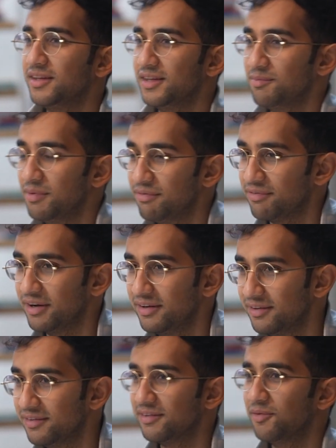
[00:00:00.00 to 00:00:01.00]
that my friend
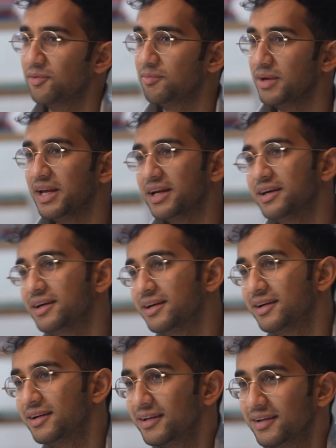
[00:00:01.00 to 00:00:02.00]
has sold me.
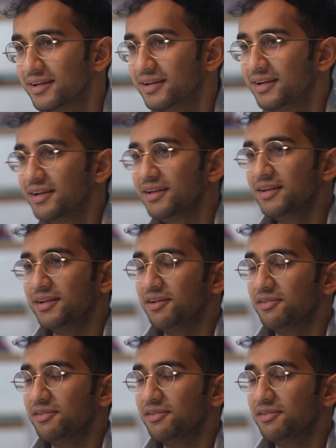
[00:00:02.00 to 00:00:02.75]
You